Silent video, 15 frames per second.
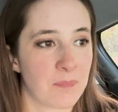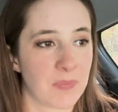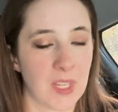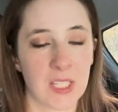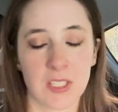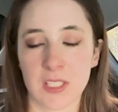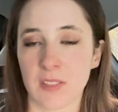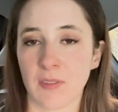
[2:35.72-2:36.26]

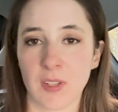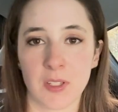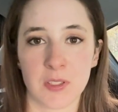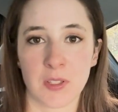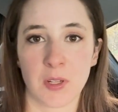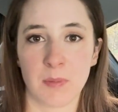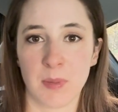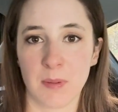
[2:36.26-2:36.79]
it just feels a
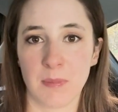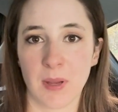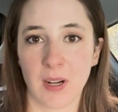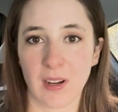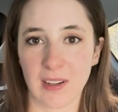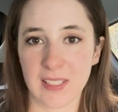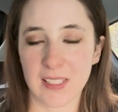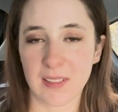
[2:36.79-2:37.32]
little bit
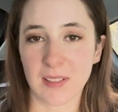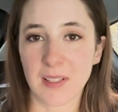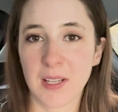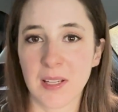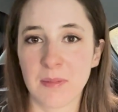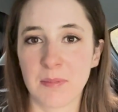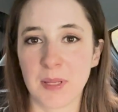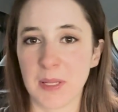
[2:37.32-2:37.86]
better to
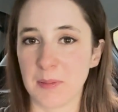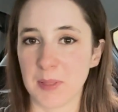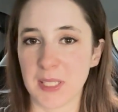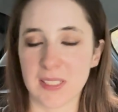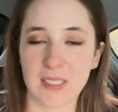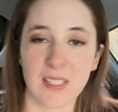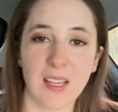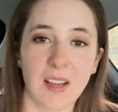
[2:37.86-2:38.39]
be able to
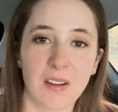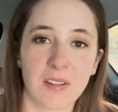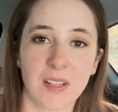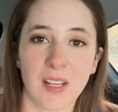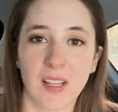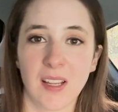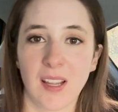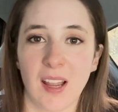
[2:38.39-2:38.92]
see out
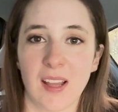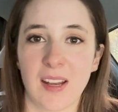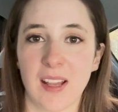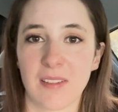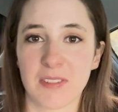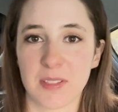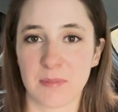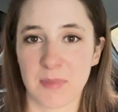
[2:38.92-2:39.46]
and
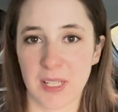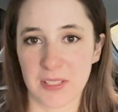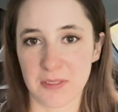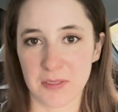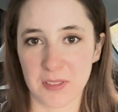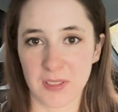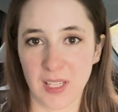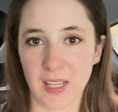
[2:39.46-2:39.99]
have some
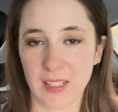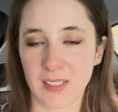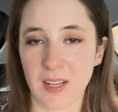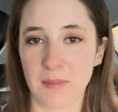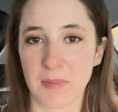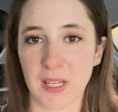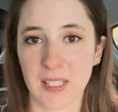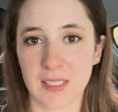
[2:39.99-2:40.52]
natural light
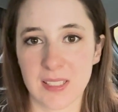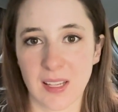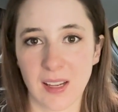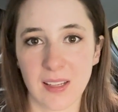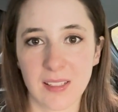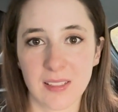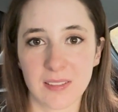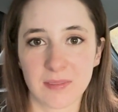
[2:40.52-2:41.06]
coming
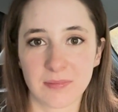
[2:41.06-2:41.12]
inside.